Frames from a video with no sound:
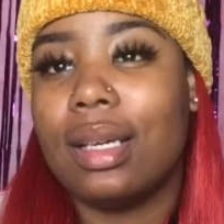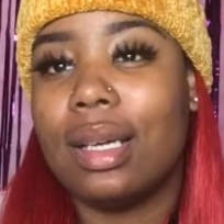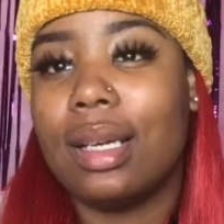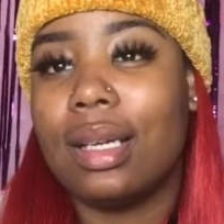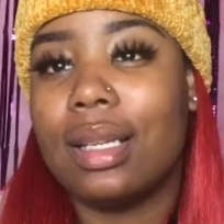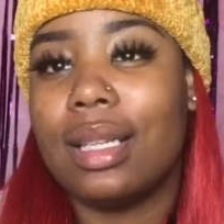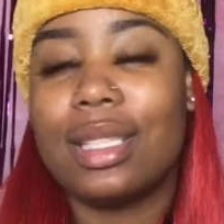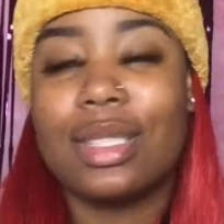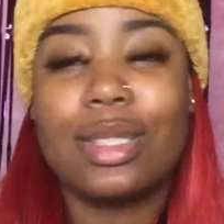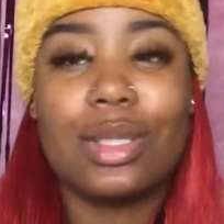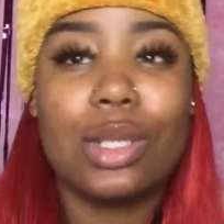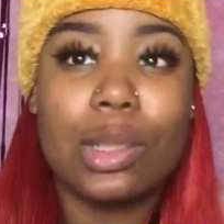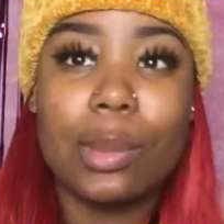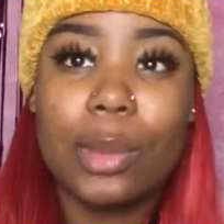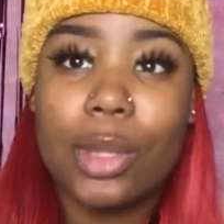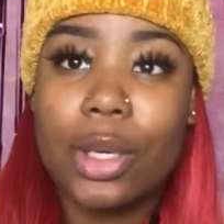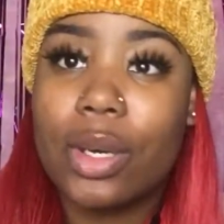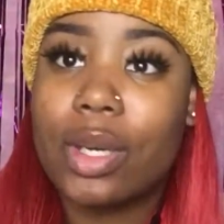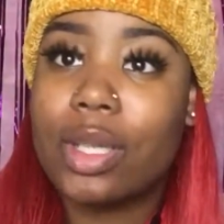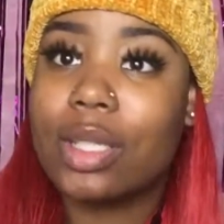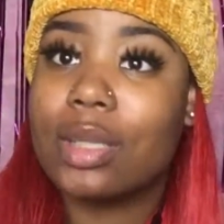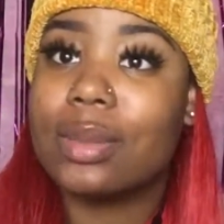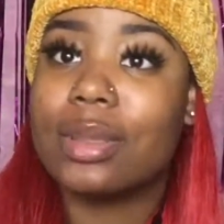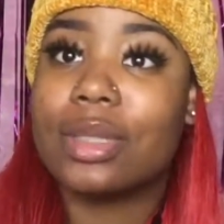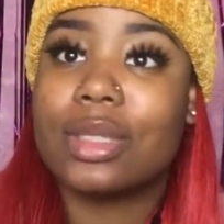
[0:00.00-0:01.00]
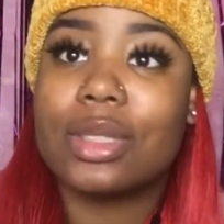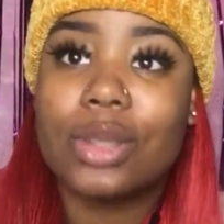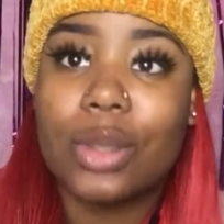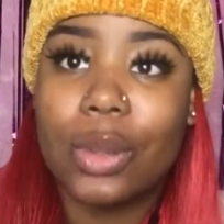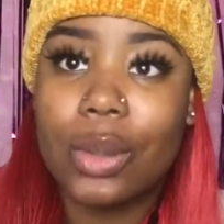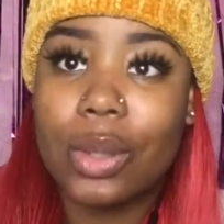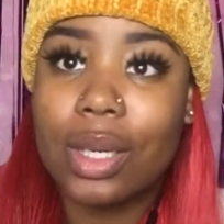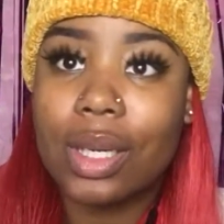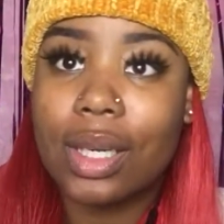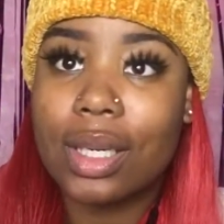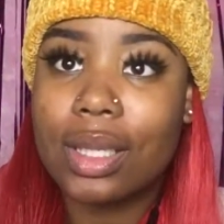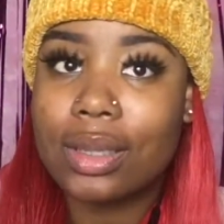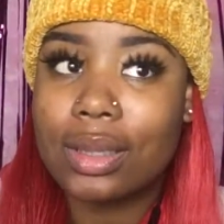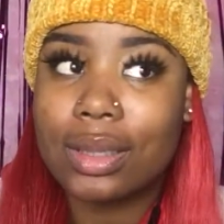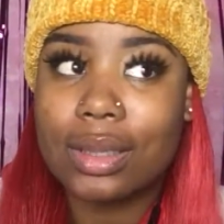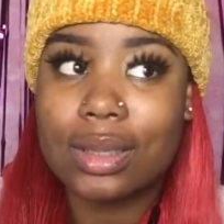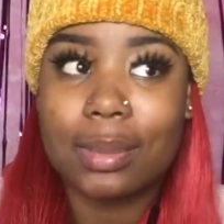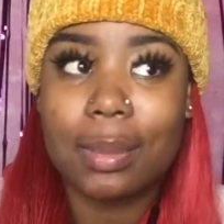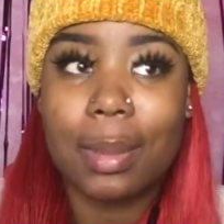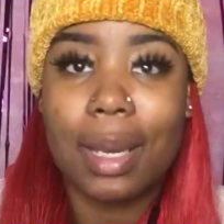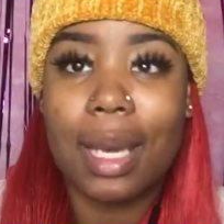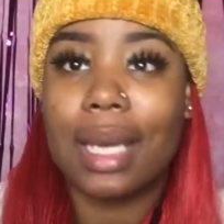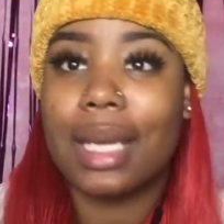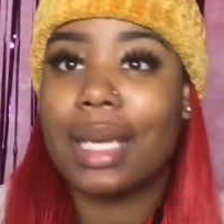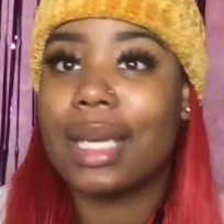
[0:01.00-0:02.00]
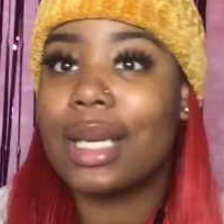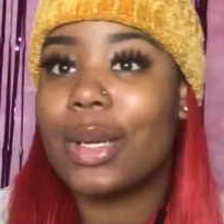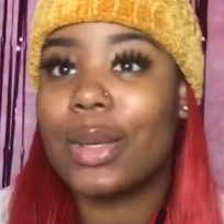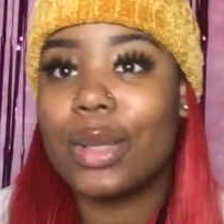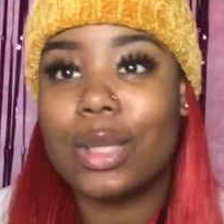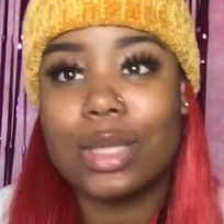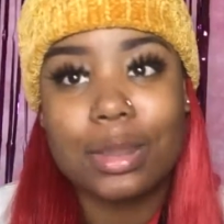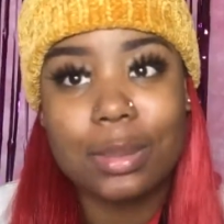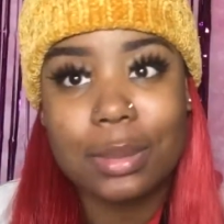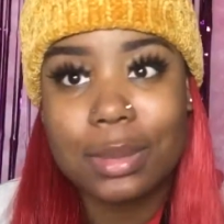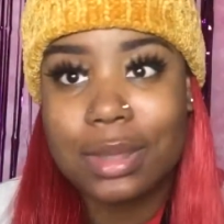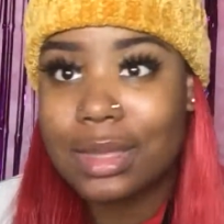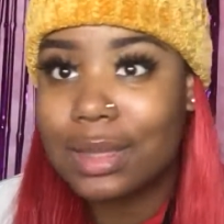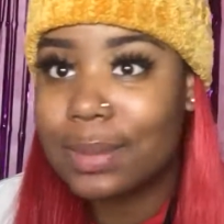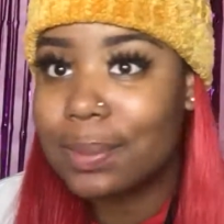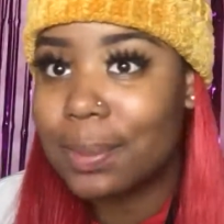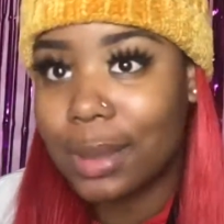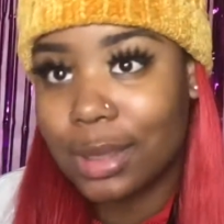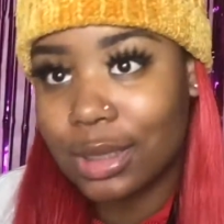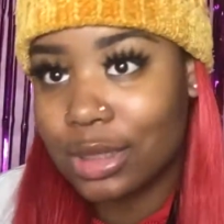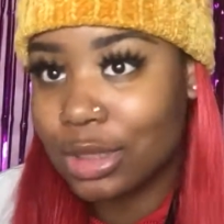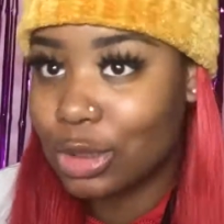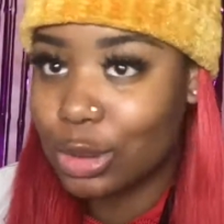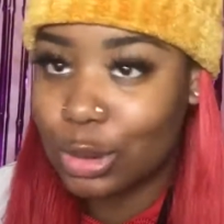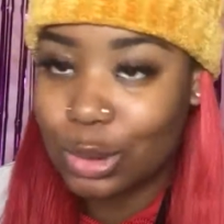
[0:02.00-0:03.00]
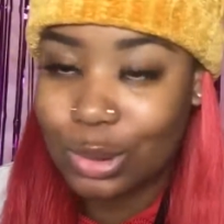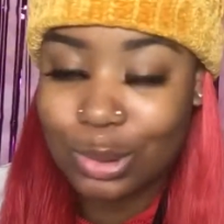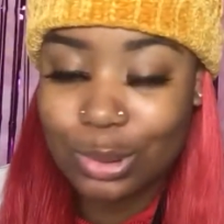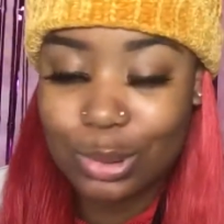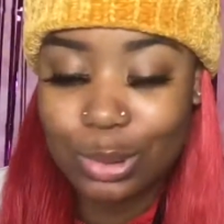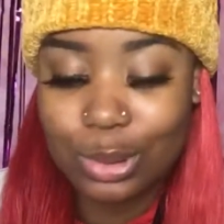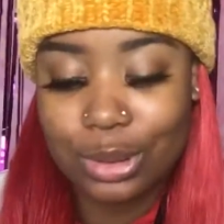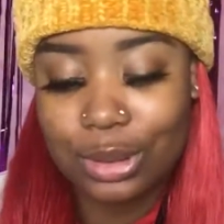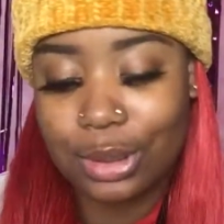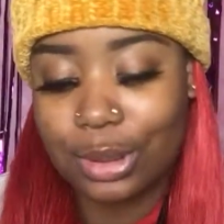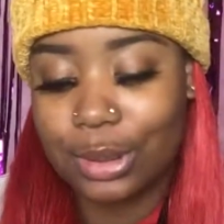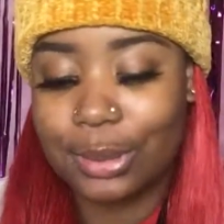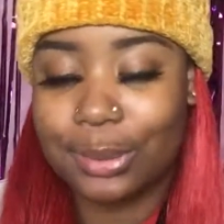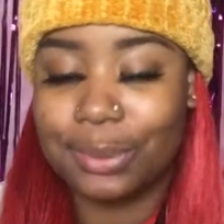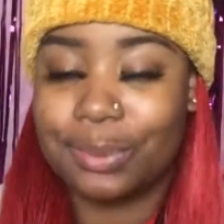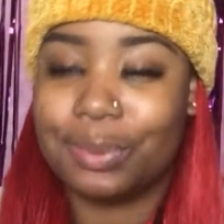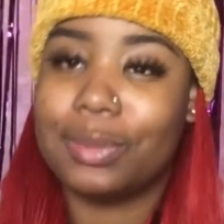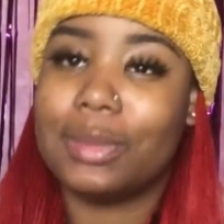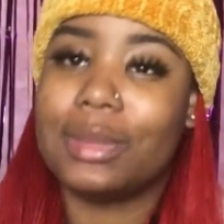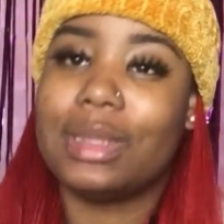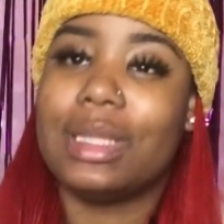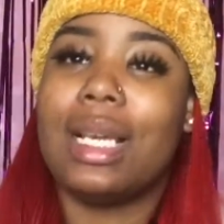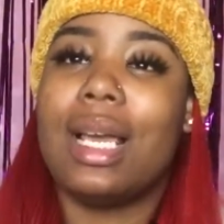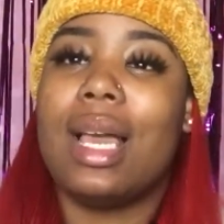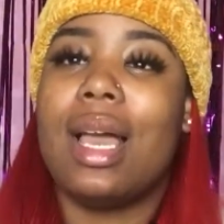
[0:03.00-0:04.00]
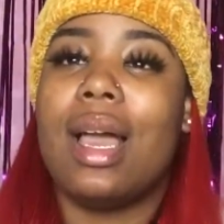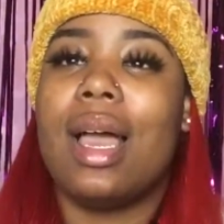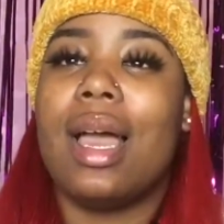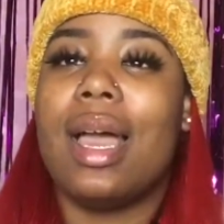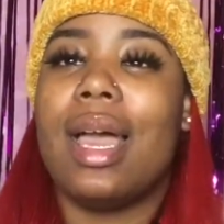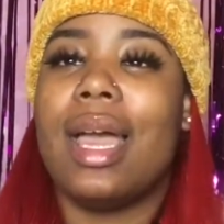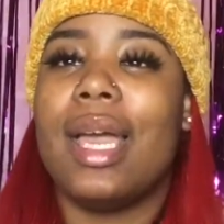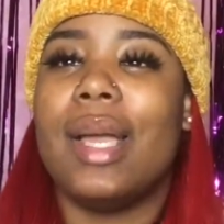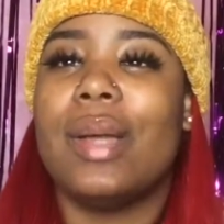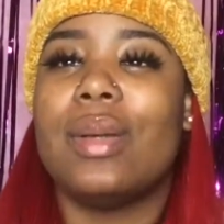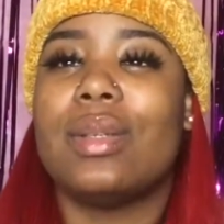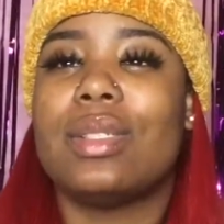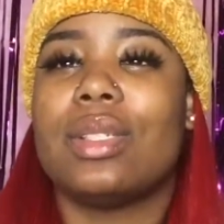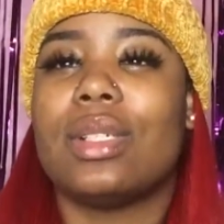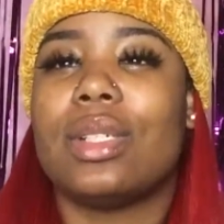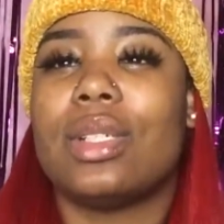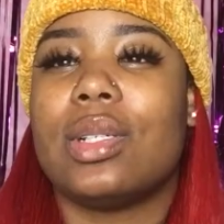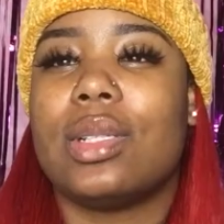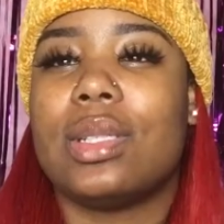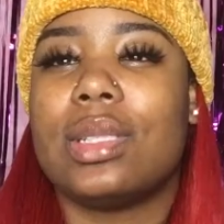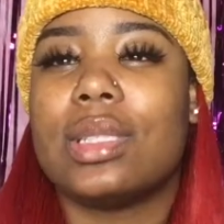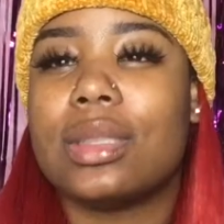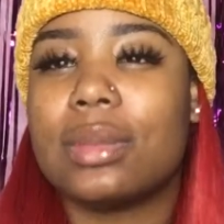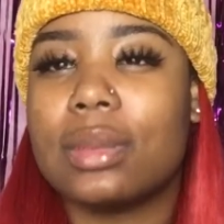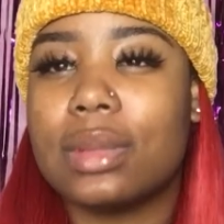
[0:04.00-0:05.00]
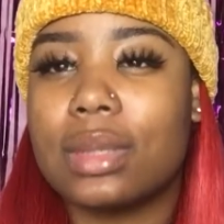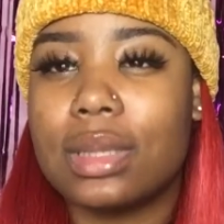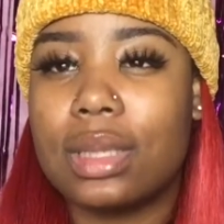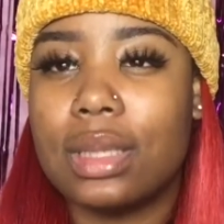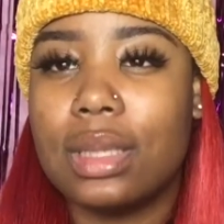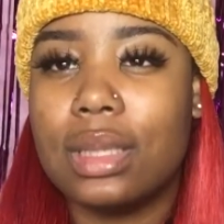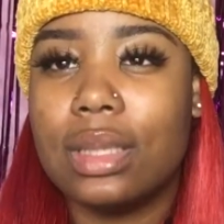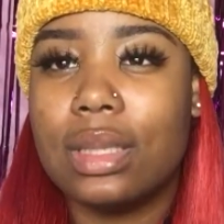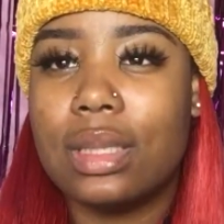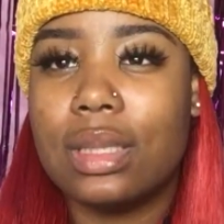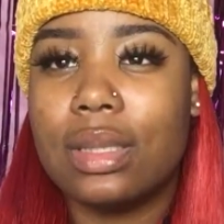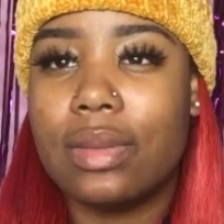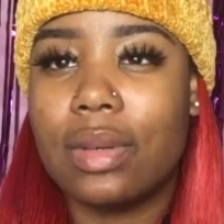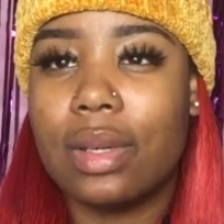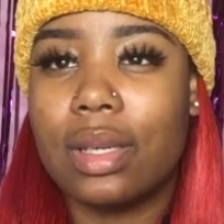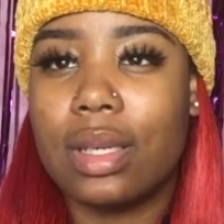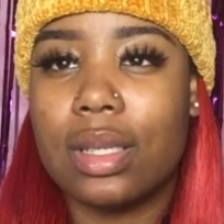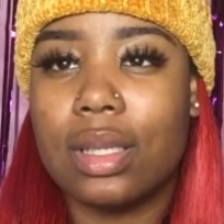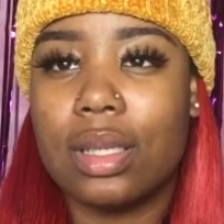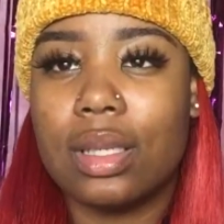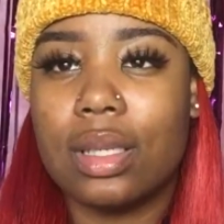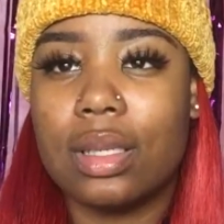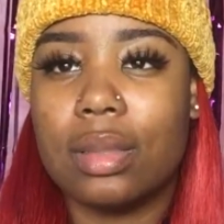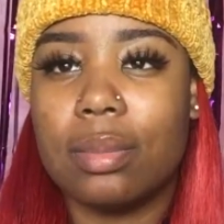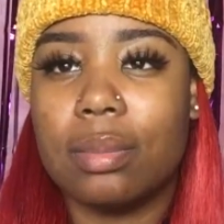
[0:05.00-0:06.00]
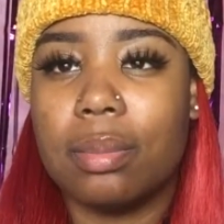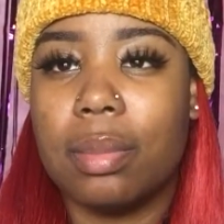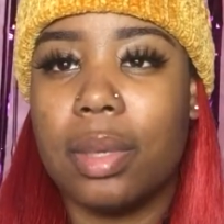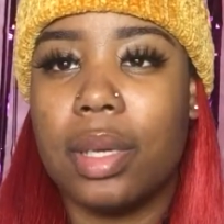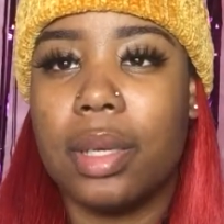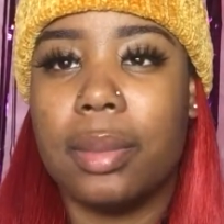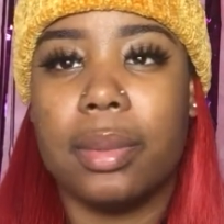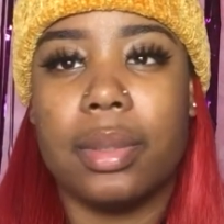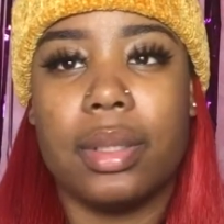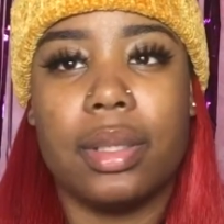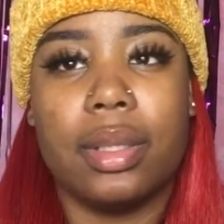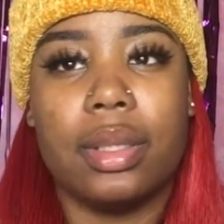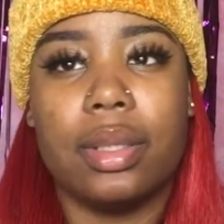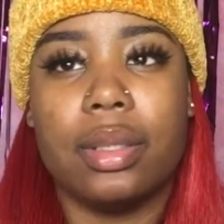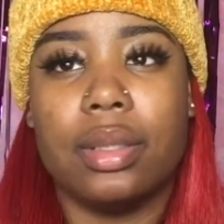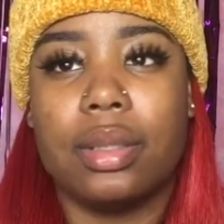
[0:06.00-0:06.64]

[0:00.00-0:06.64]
this is gonna be a Christmas story because it's my Christmas special. So it was a Christmas Eve, and baby,